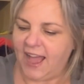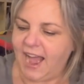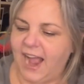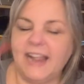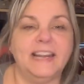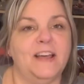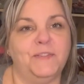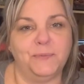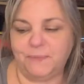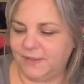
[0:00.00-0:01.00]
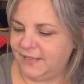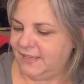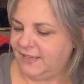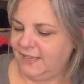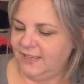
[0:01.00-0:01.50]
I love them.
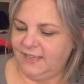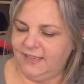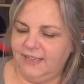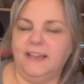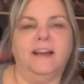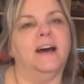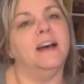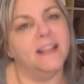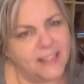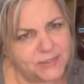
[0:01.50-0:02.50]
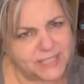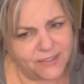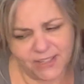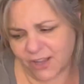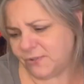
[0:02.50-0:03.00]
Oh, that was
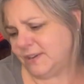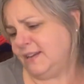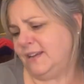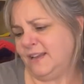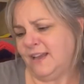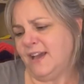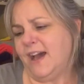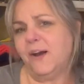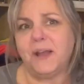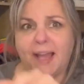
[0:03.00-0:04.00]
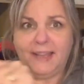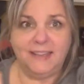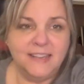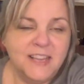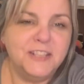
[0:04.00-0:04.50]
heavy holding. Okay,
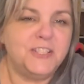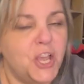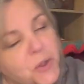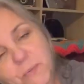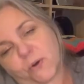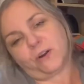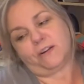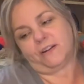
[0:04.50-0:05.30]
two more